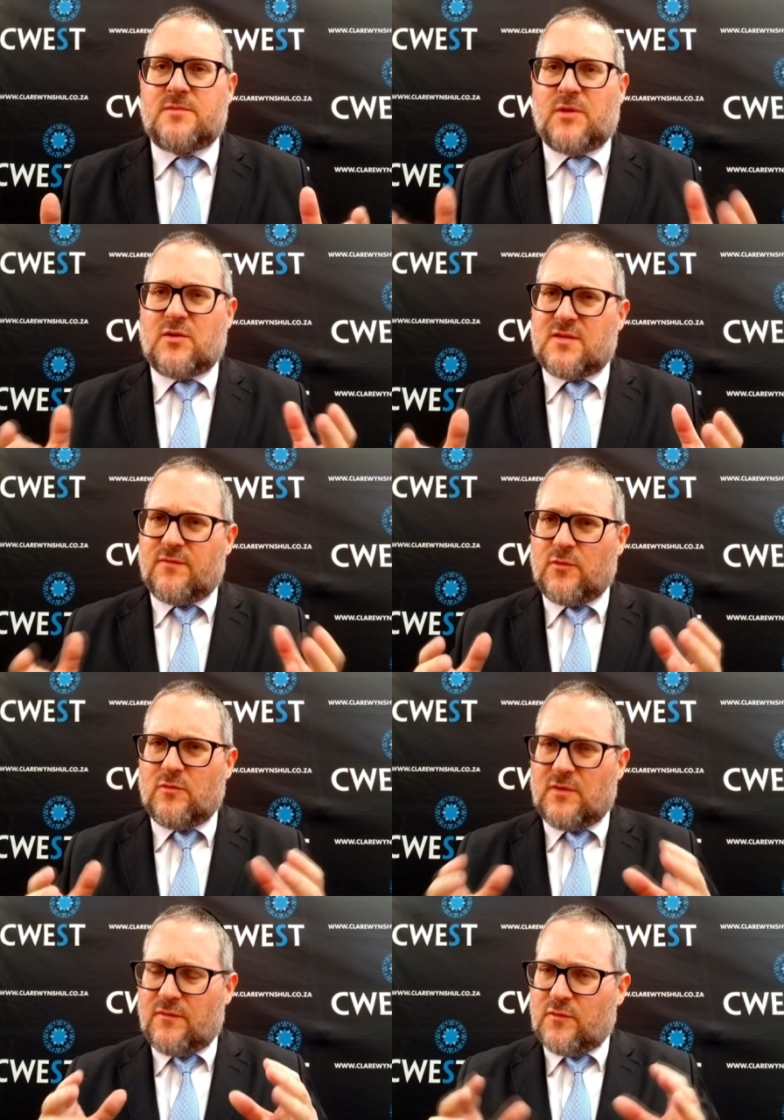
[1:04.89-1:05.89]
Because if you,
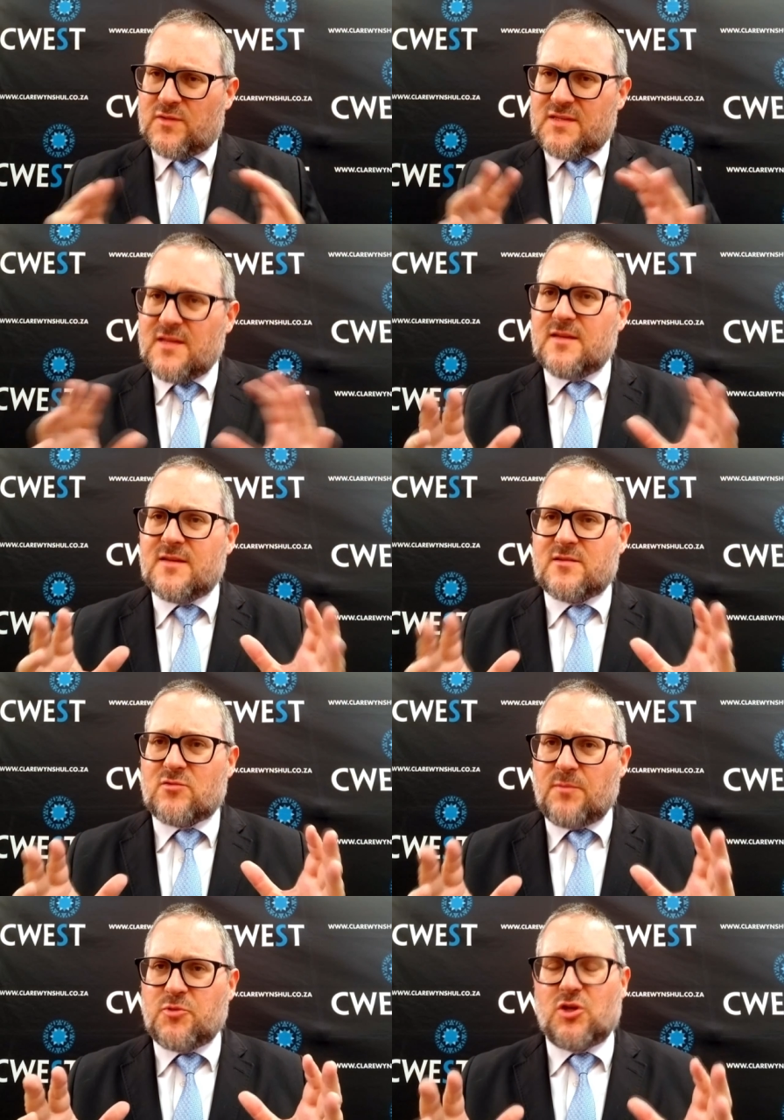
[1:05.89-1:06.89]
if you see the
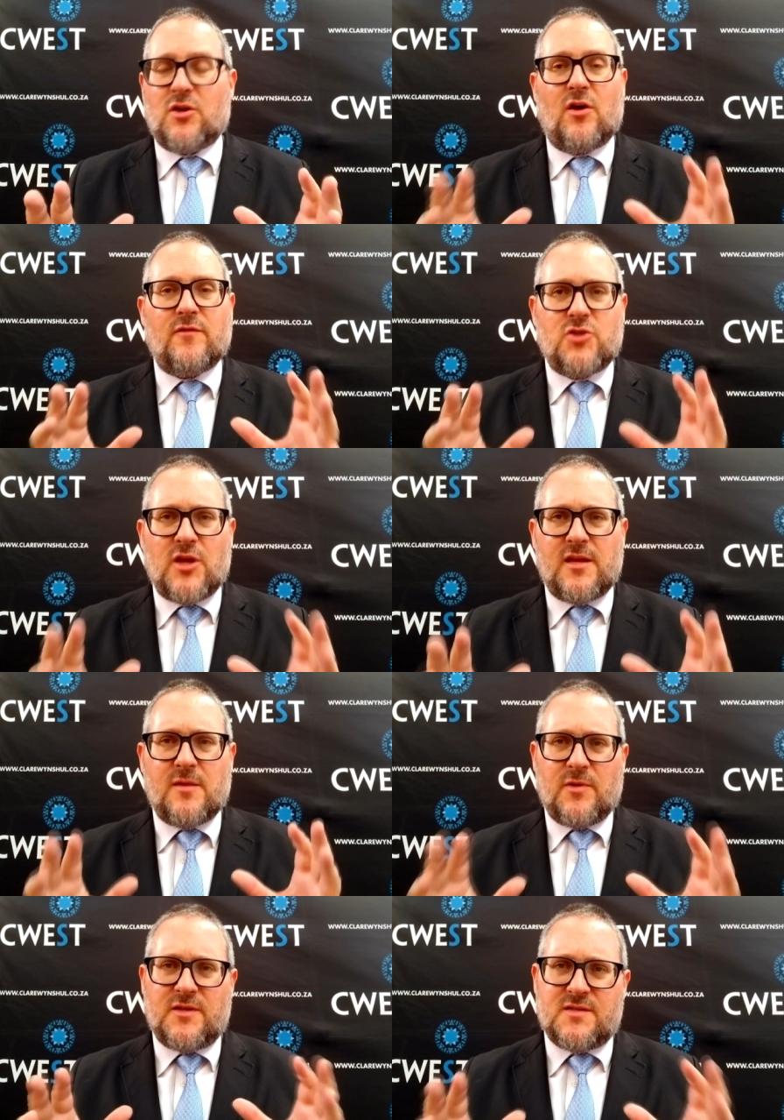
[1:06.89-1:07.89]
description of
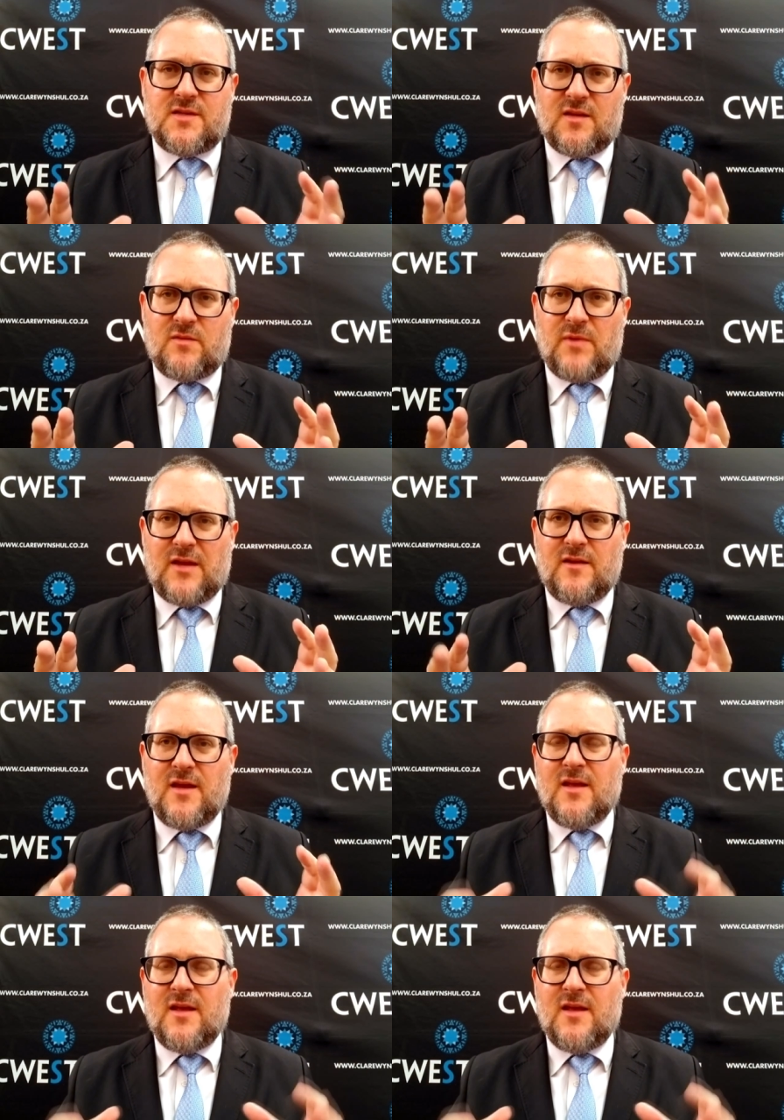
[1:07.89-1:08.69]
Jacob on his deathbed,